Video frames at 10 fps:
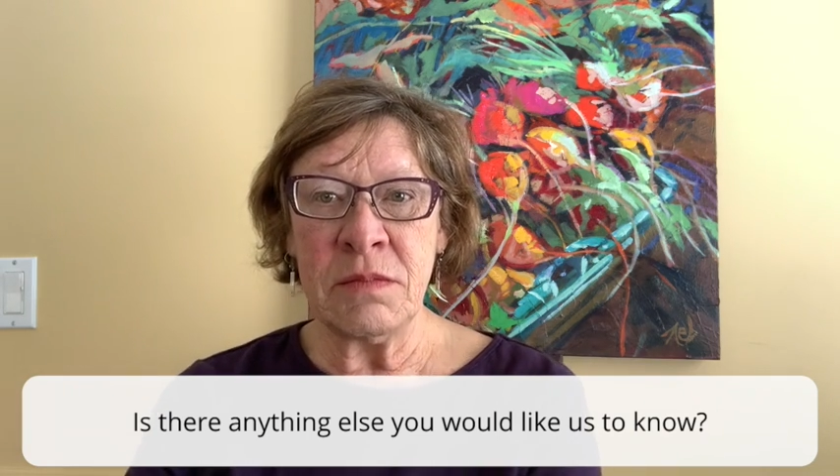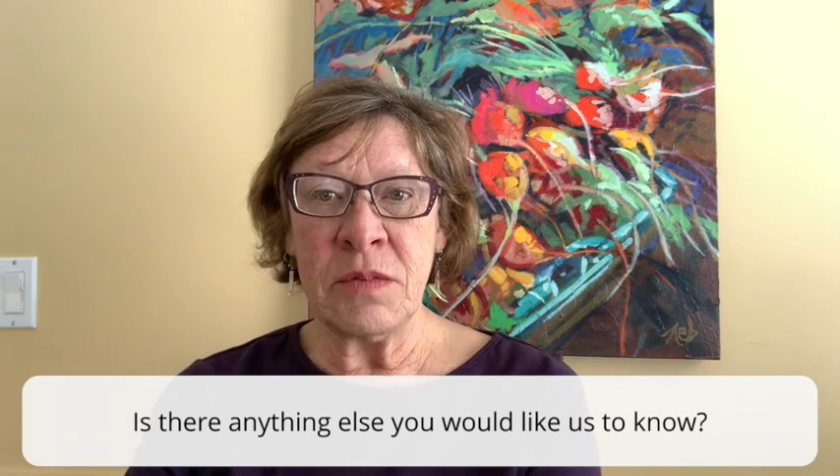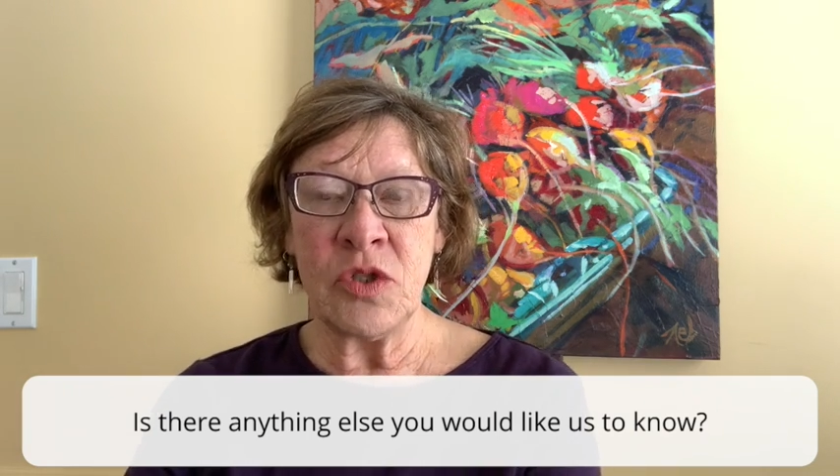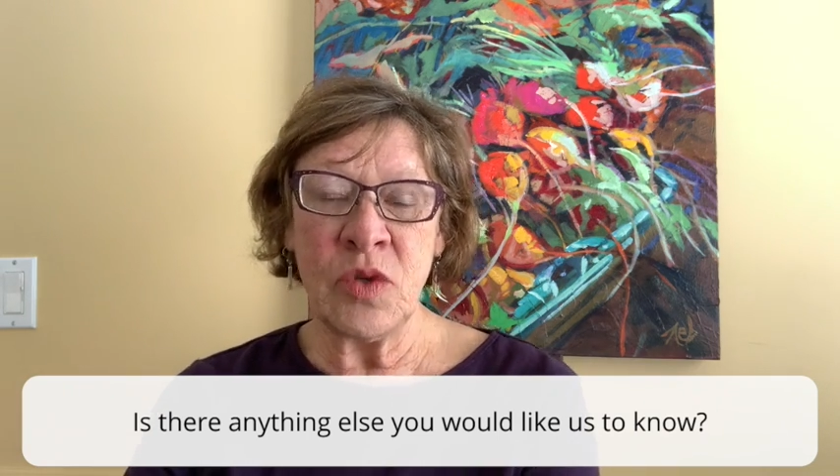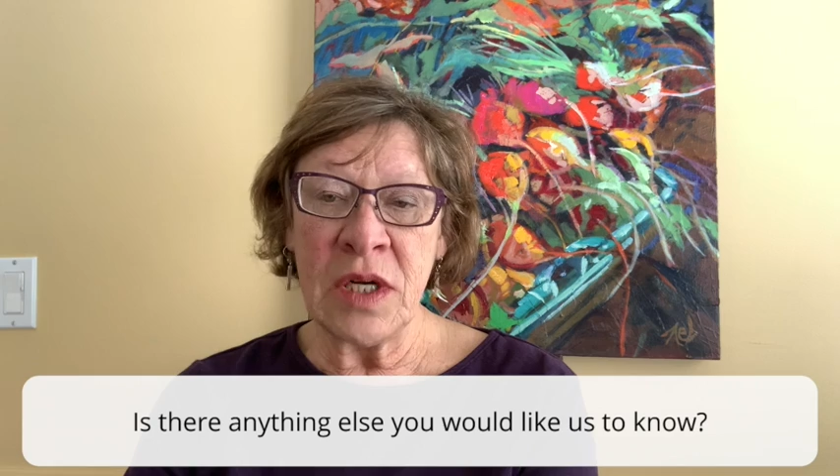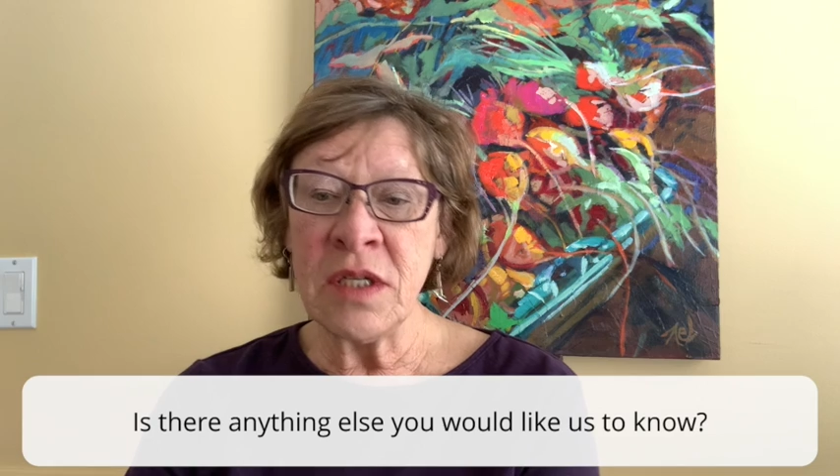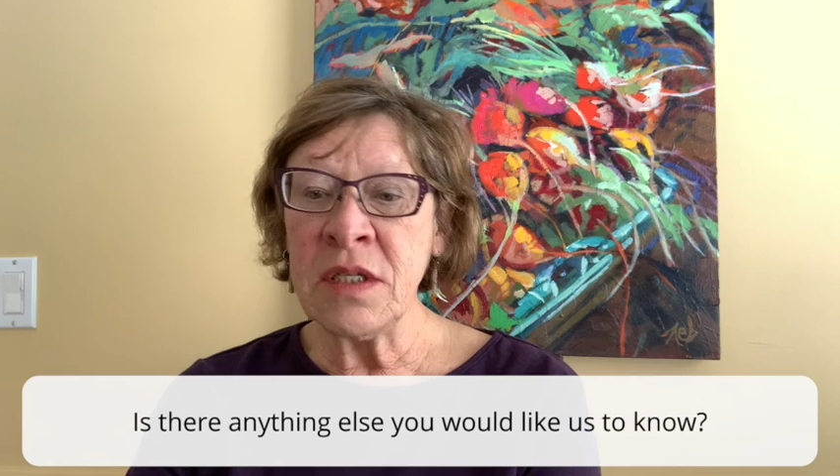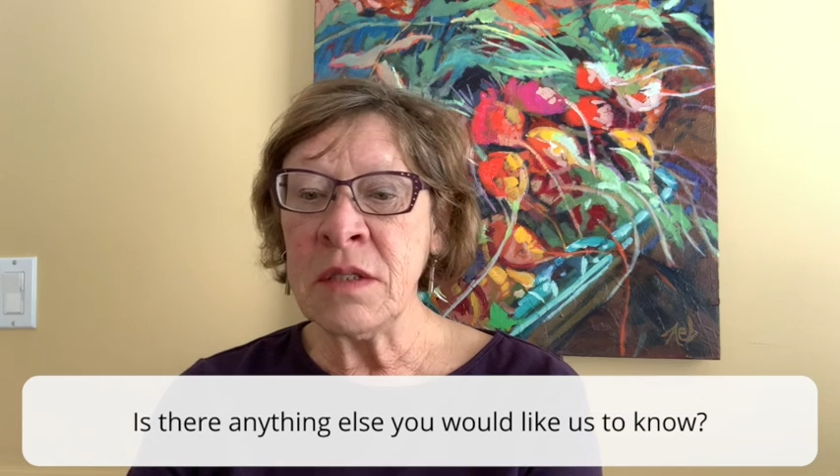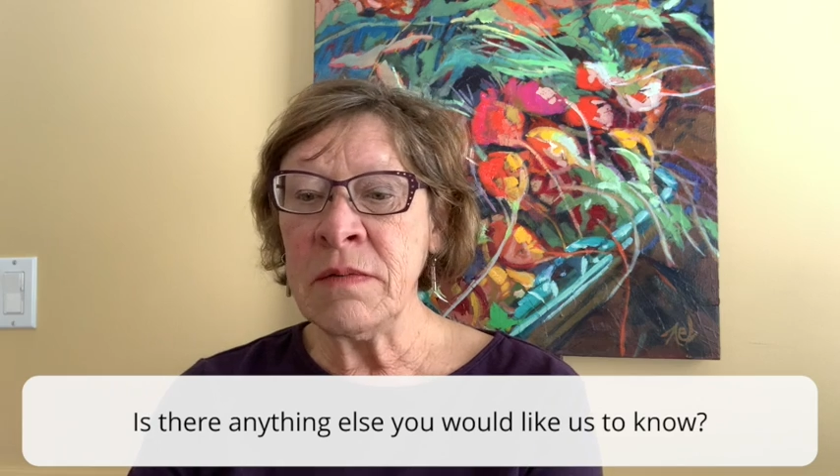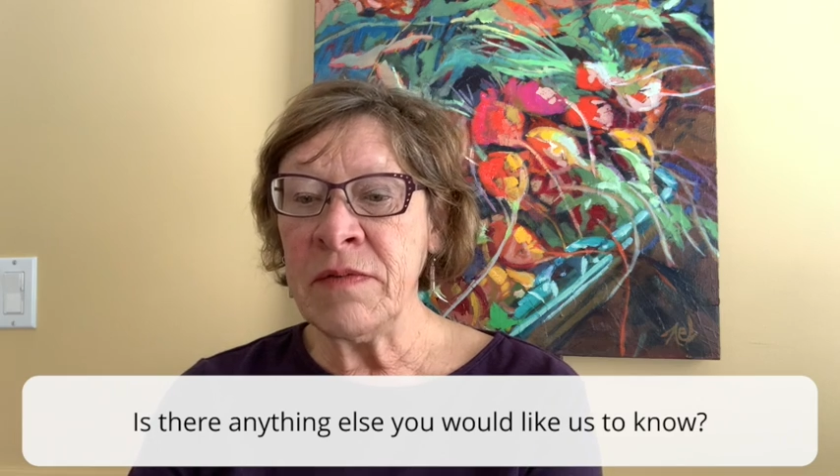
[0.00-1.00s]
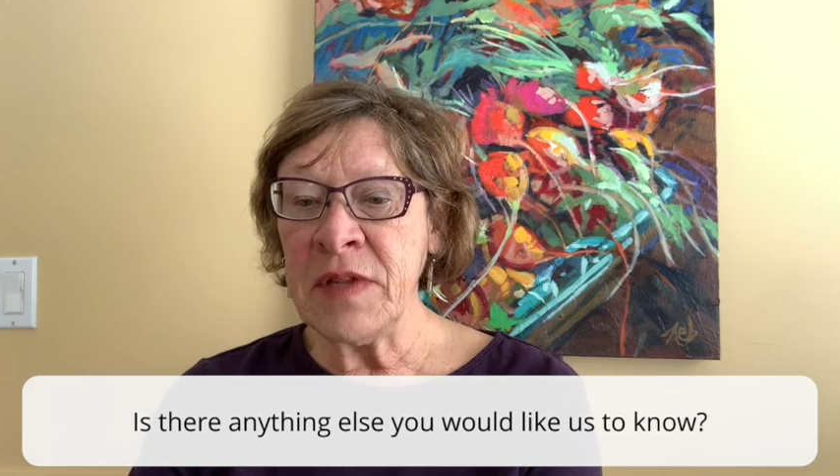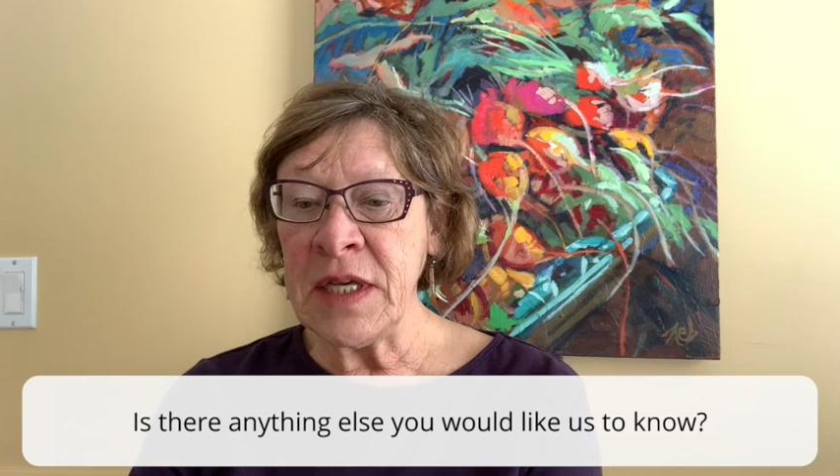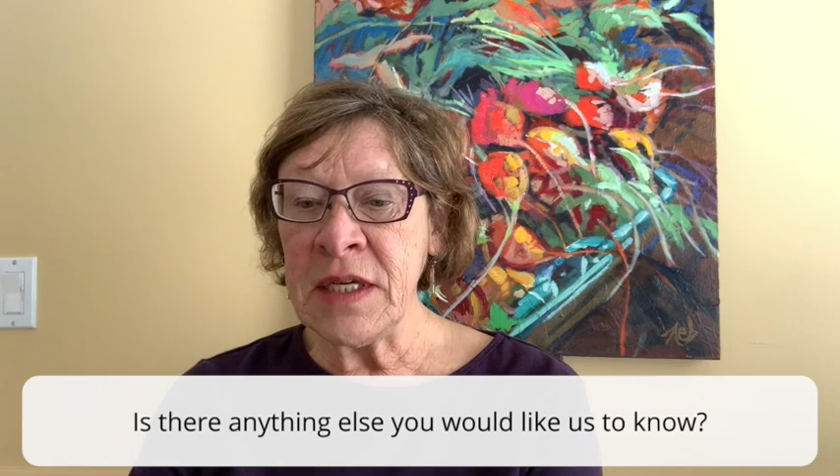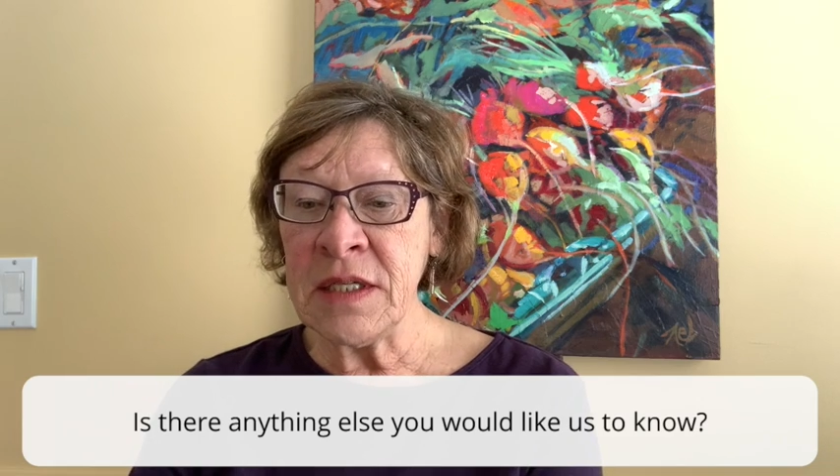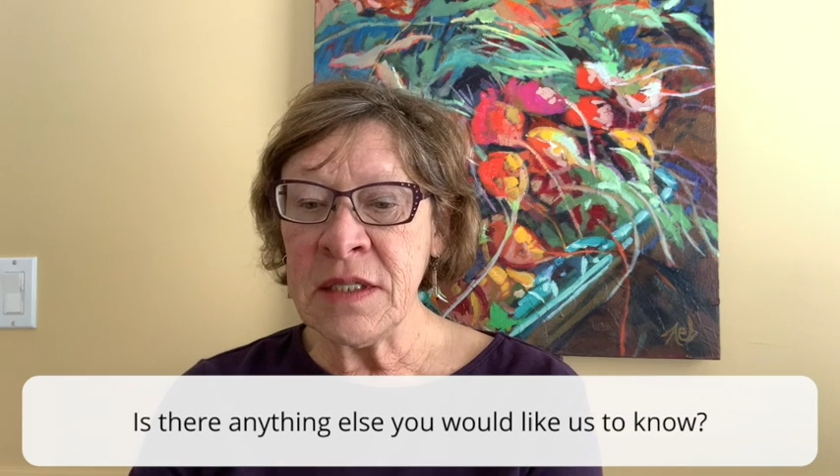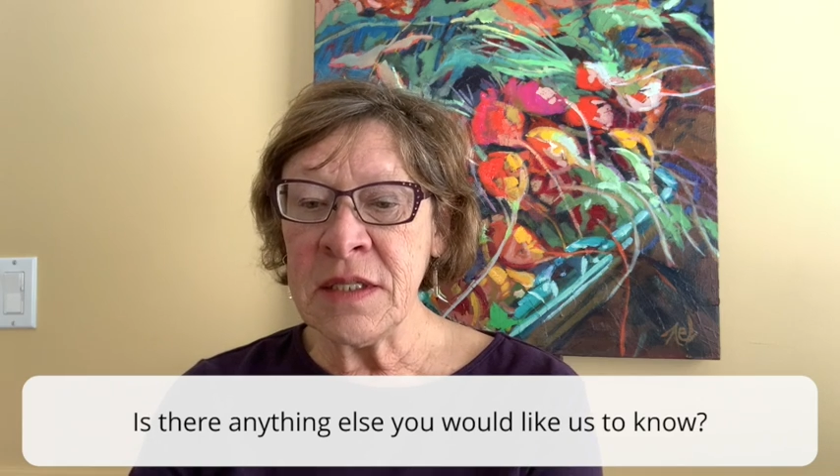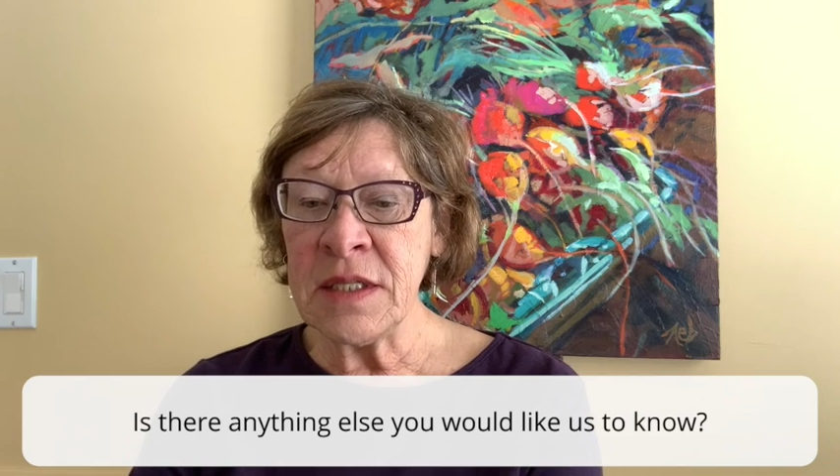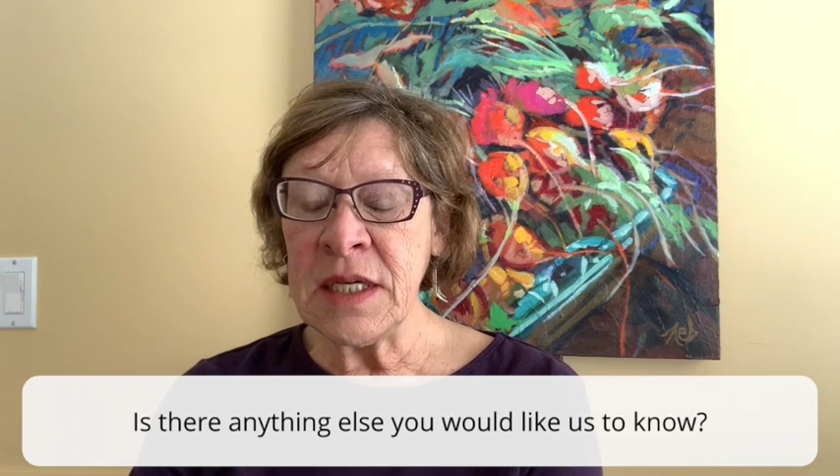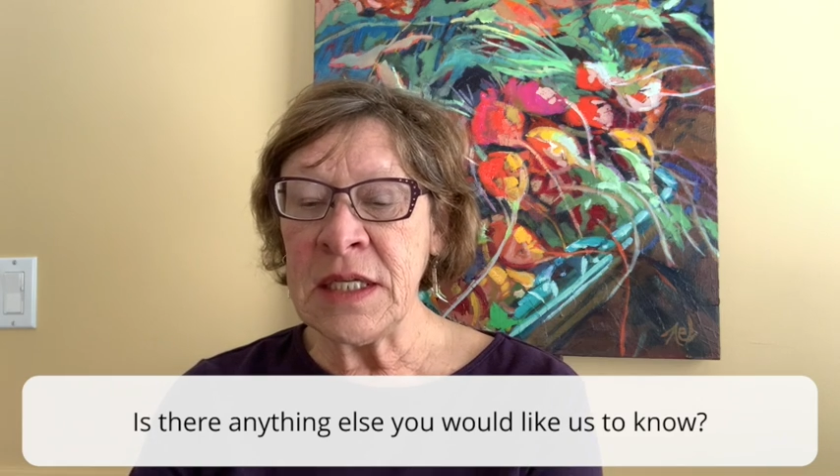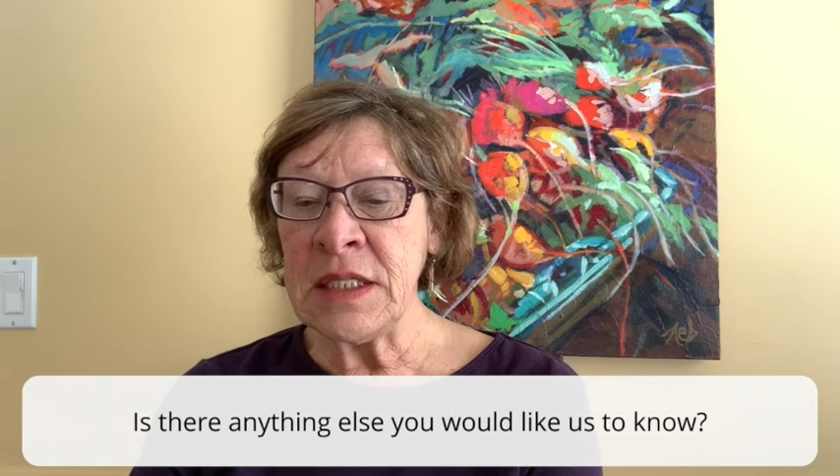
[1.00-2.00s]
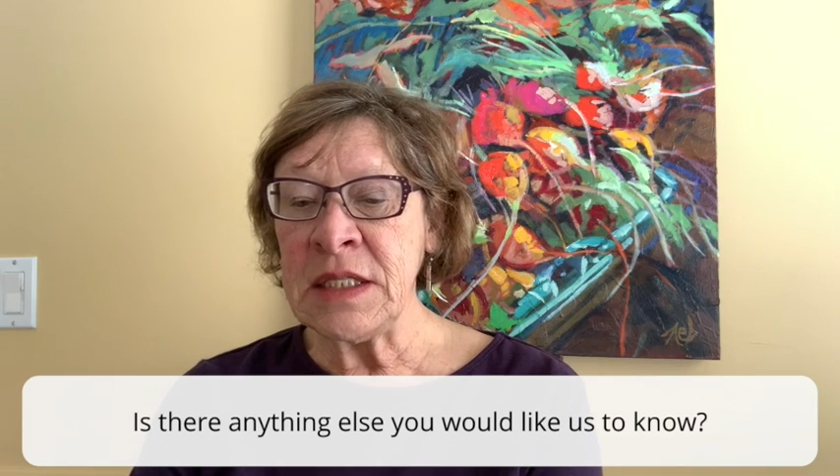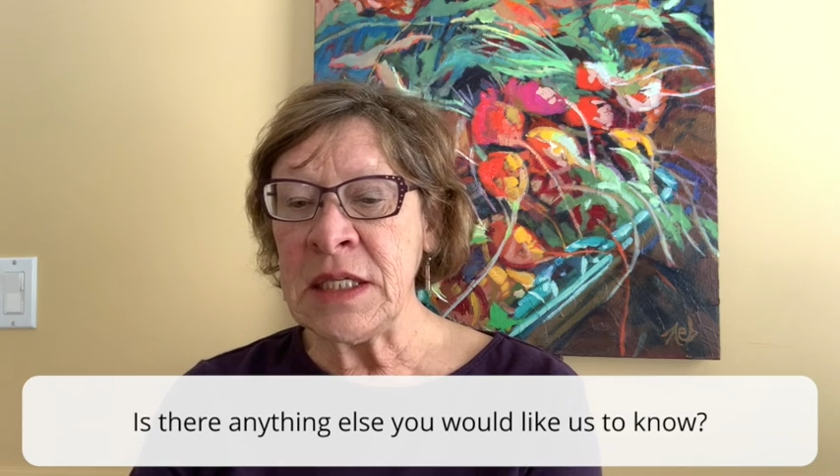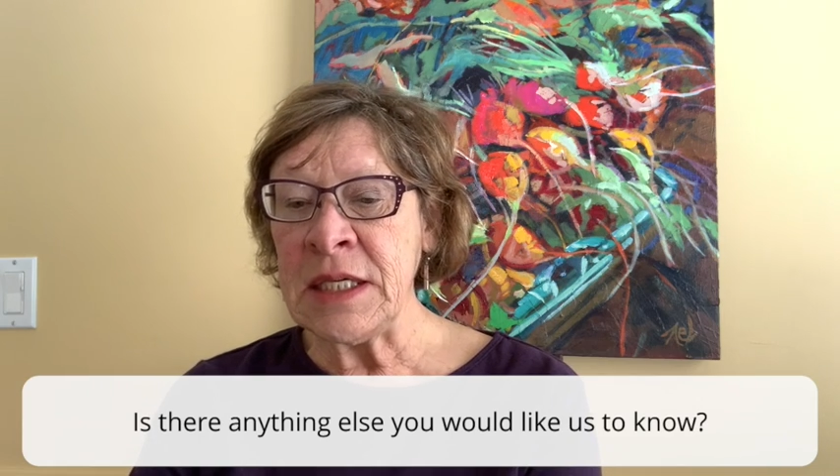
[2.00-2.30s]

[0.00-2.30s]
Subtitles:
struggle things, and